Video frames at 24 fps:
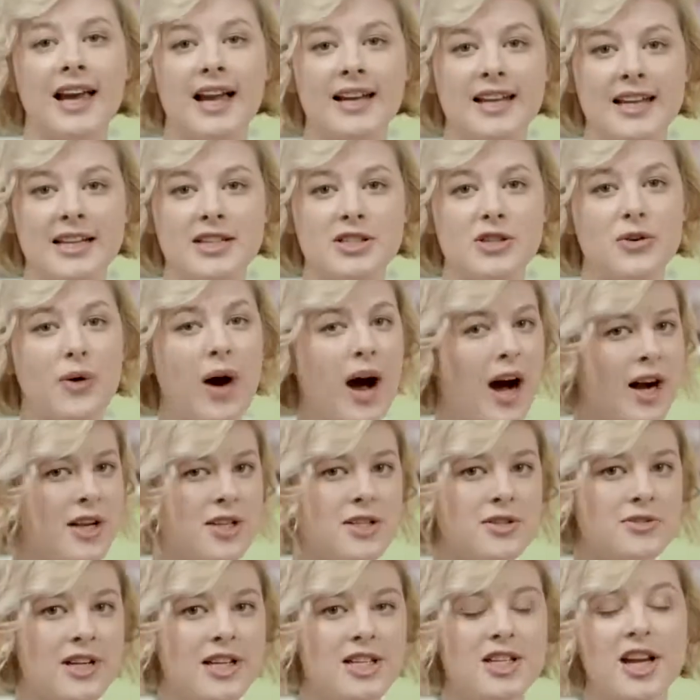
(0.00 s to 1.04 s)
get into hard
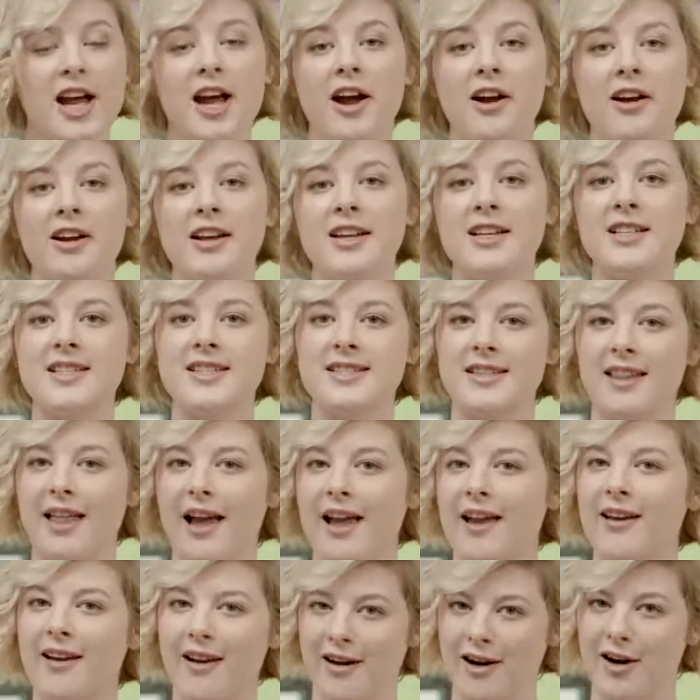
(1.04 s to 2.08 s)
to reach areas
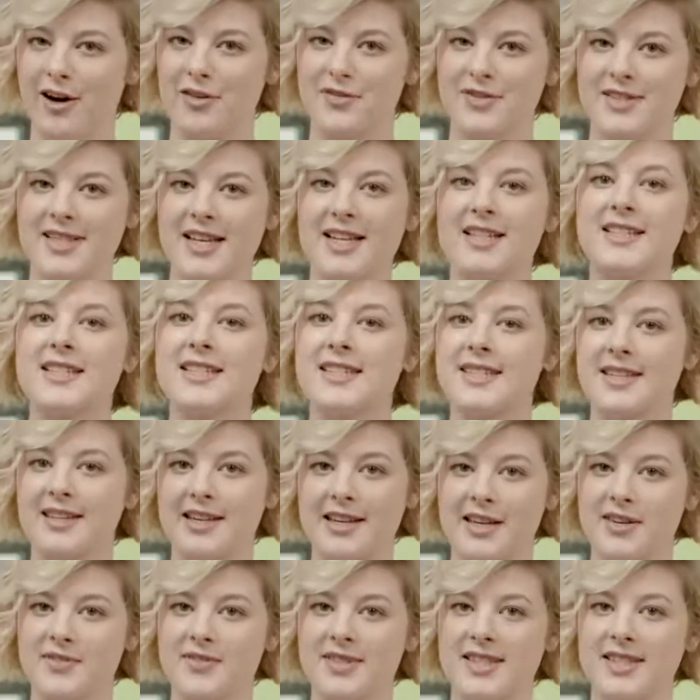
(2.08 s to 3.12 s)
like cuffs and
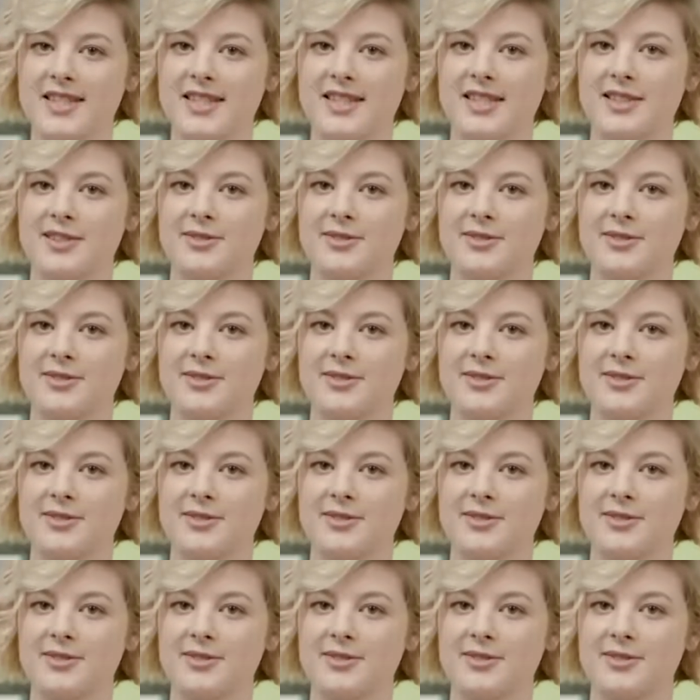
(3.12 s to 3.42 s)
sleeves.